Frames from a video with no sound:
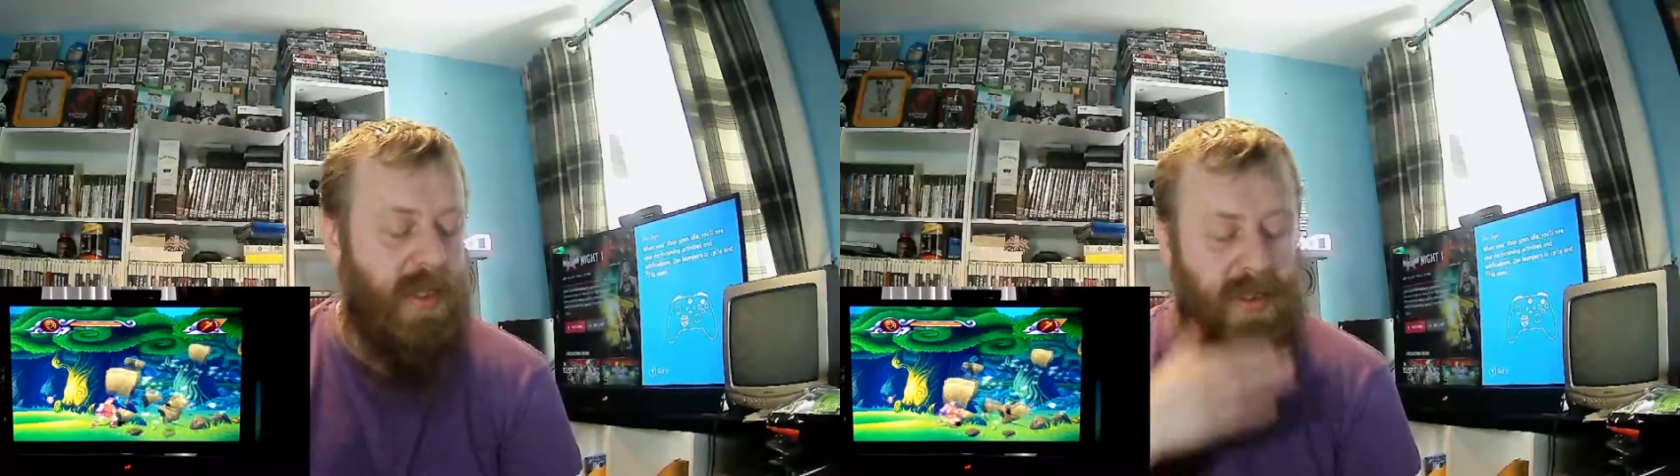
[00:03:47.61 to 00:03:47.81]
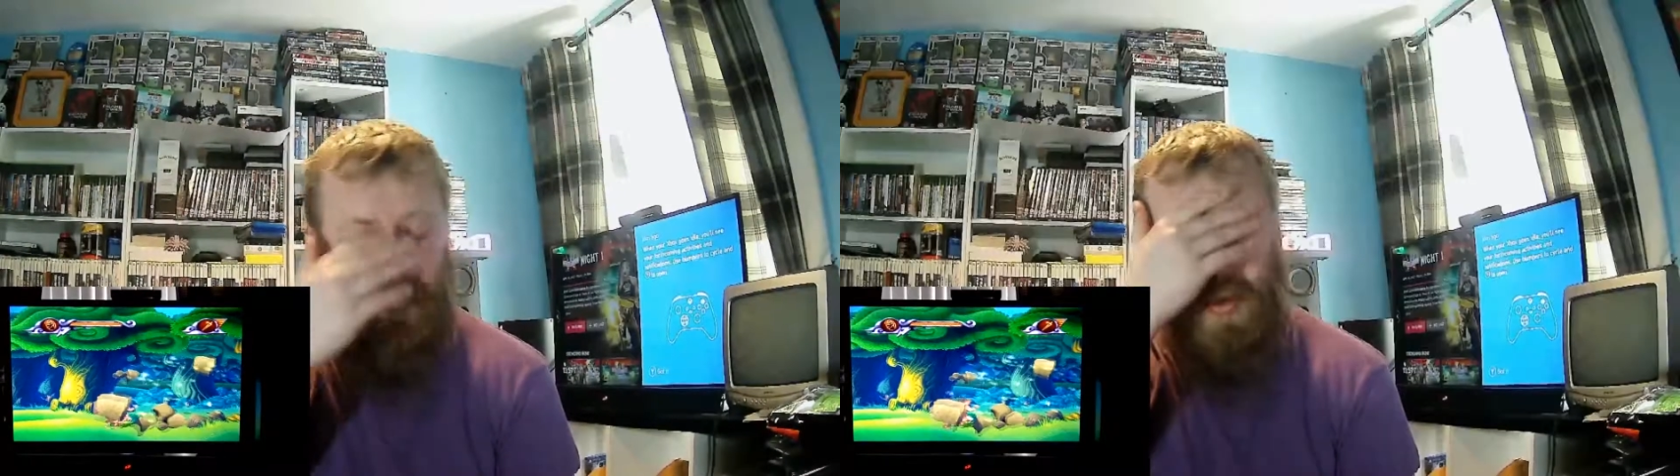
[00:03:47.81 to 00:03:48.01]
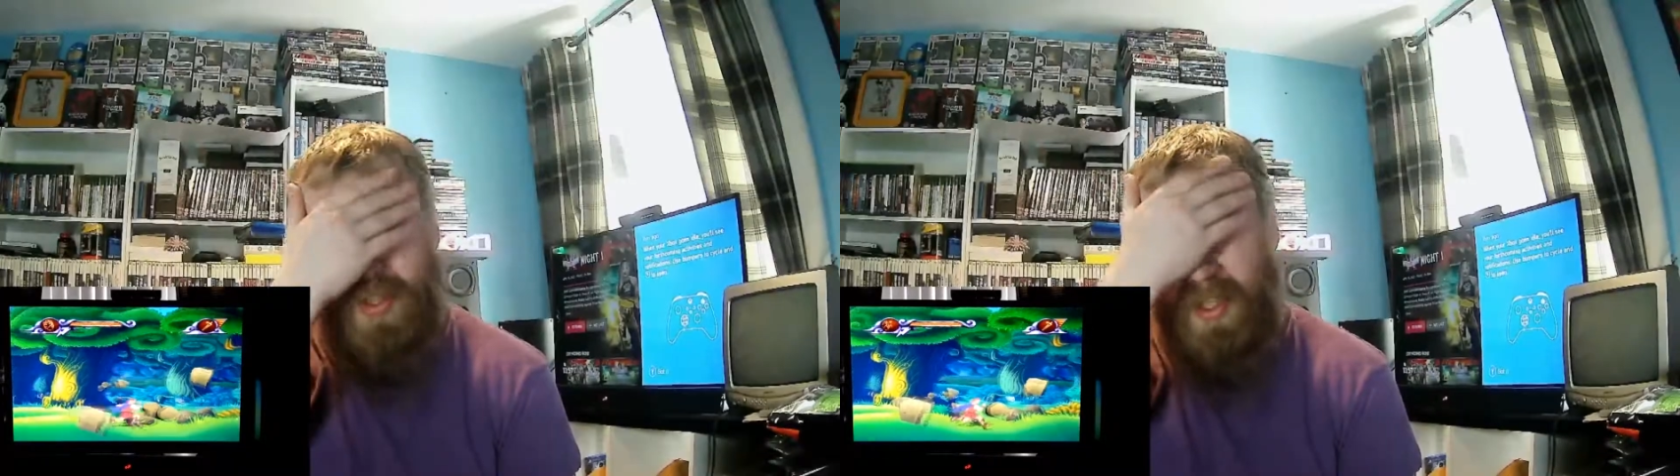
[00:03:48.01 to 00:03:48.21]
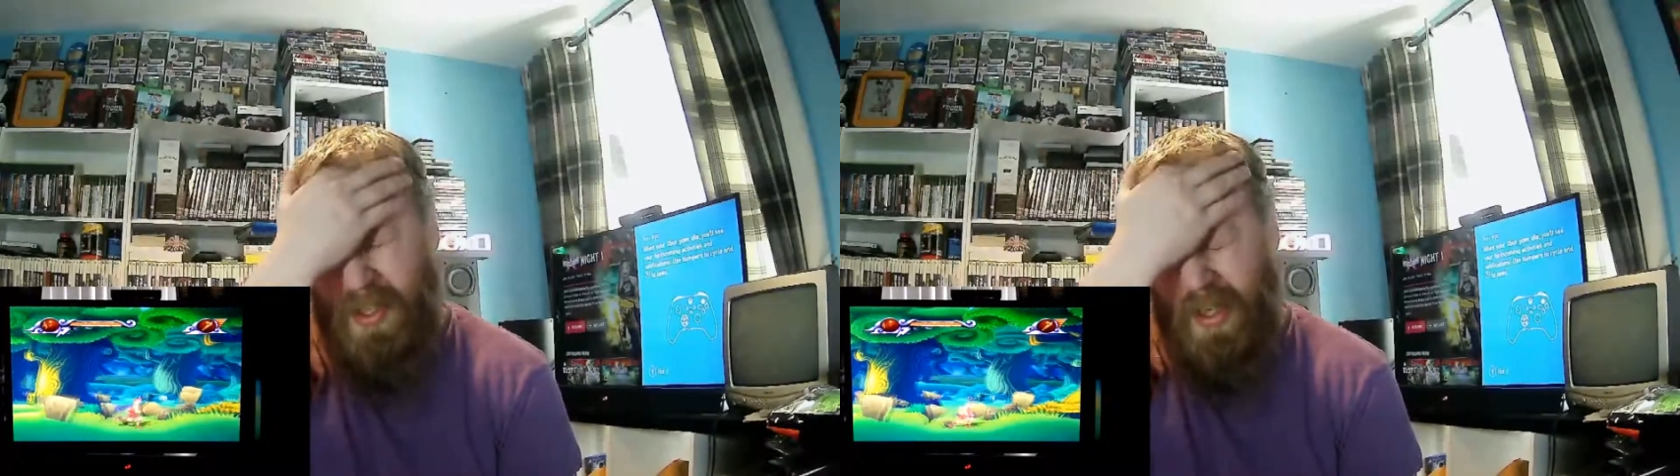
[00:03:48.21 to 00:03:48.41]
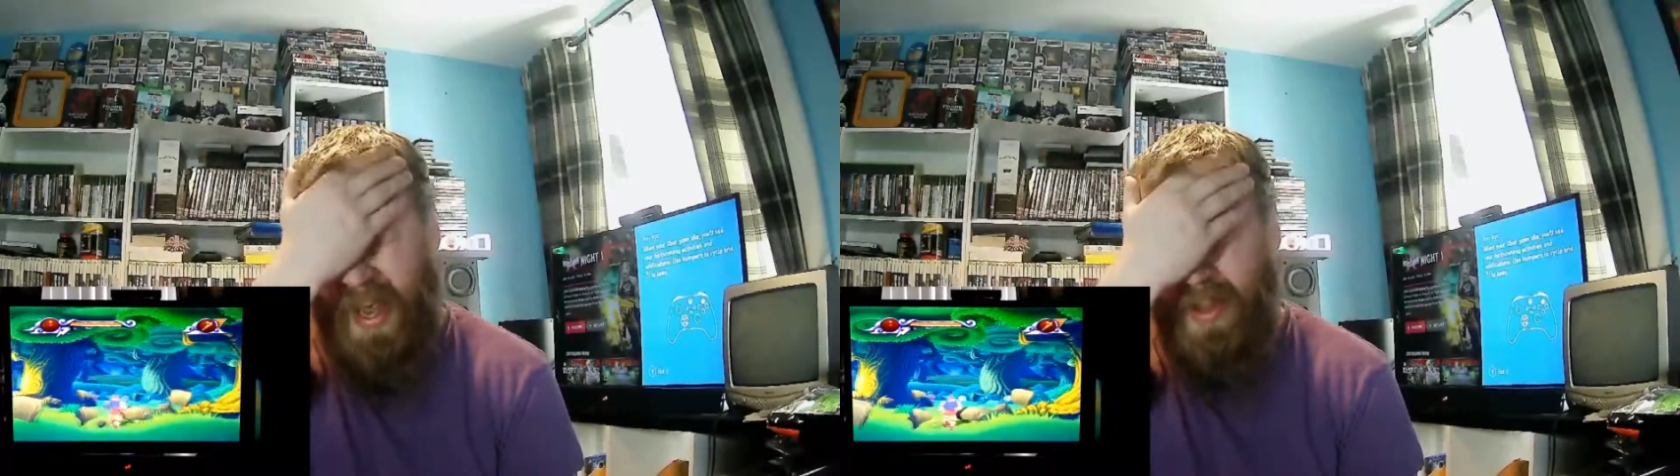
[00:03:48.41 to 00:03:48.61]
I just wanted to
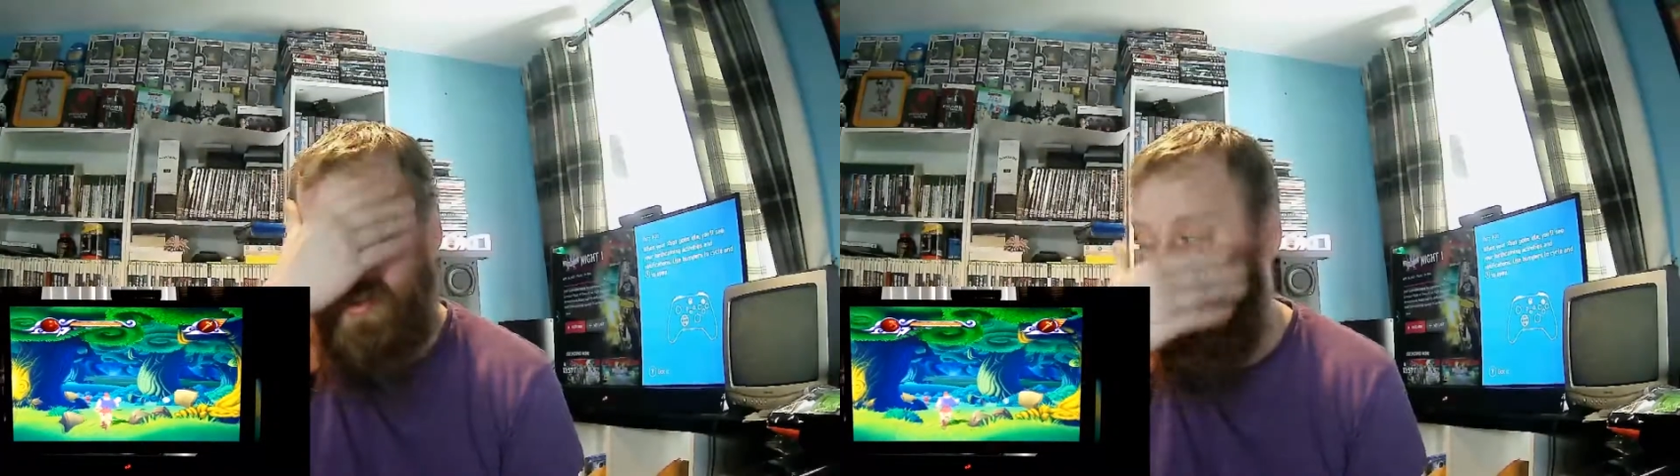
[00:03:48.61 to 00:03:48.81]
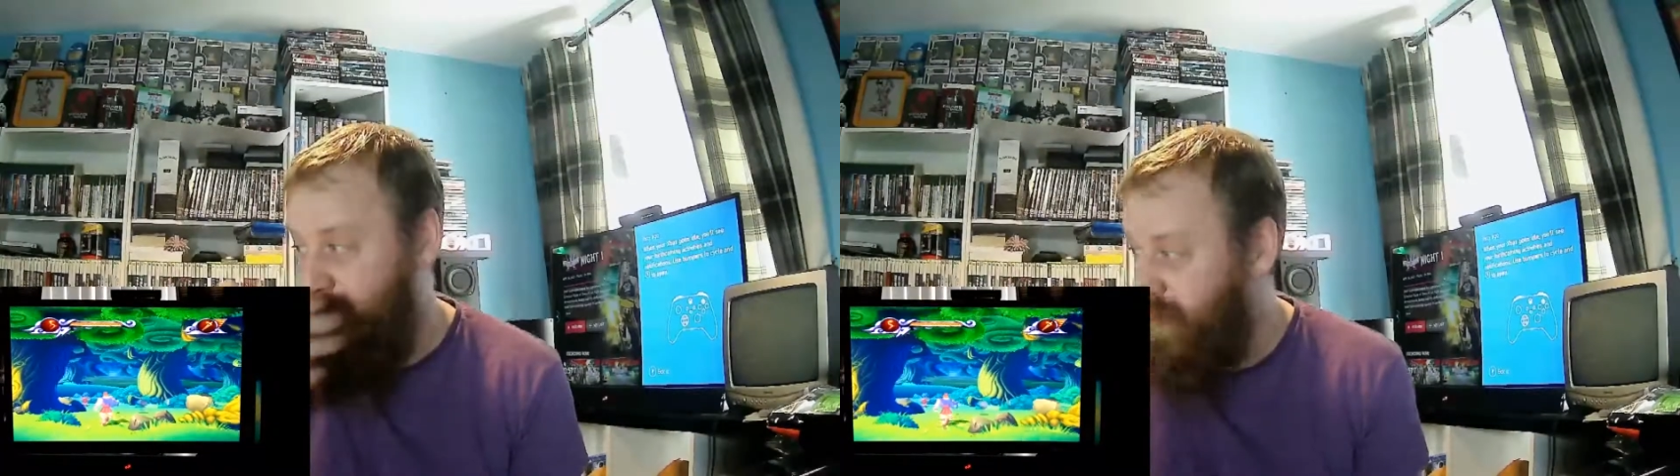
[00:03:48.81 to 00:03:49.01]
get the room